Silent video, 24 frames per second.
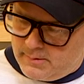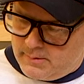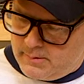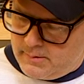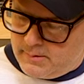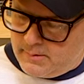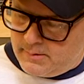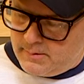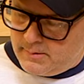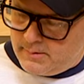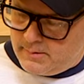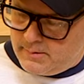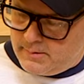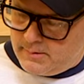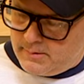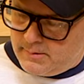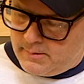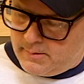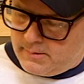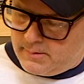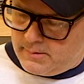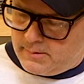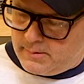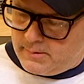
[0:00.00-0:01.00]

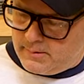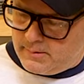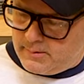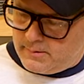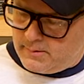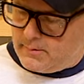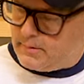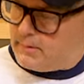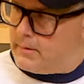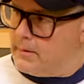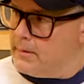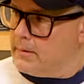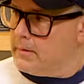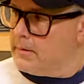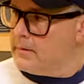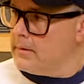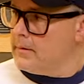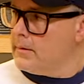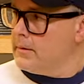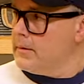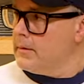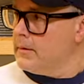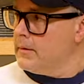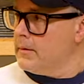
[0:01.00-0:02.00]

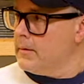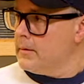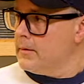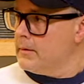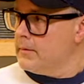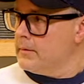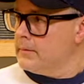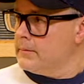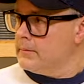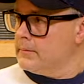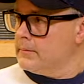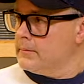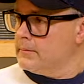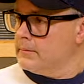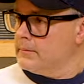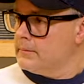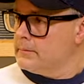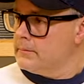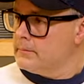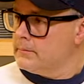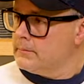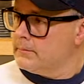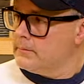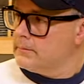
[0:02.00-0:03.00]

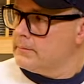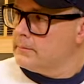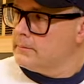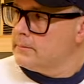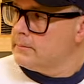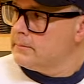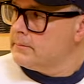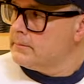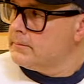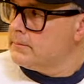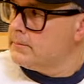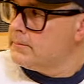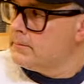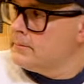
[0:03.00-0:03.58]
No words are spoken by the person on screen.